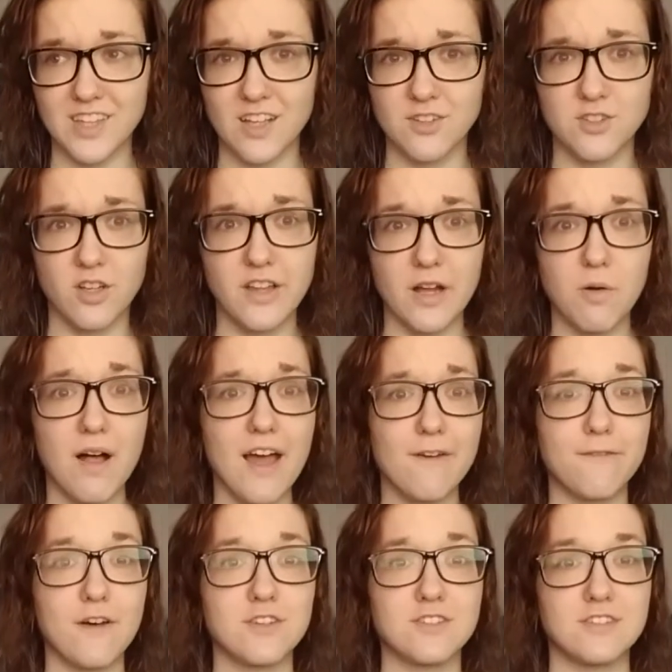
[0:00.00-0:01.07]
so like while I
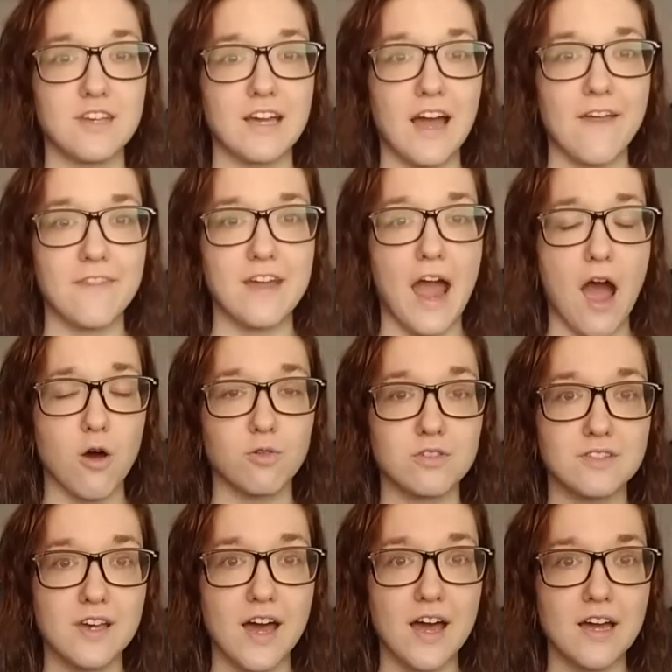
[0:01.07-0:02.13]
felt sick on the
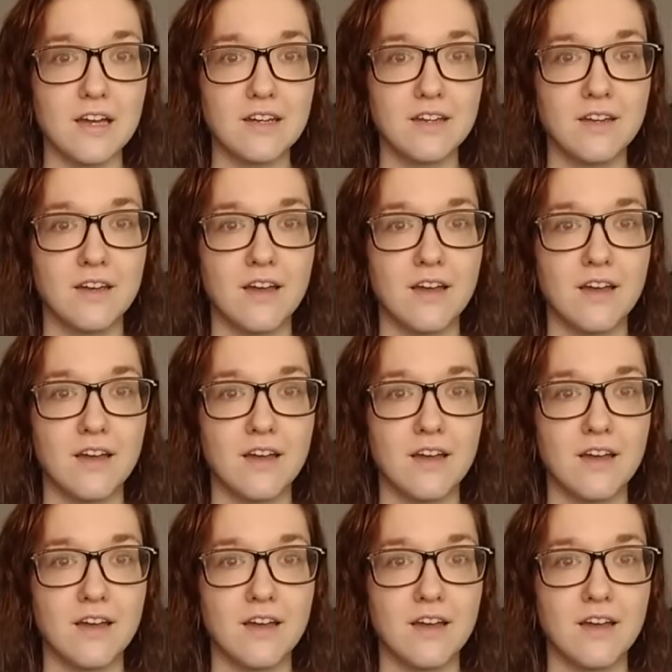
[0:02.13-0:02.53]
outside,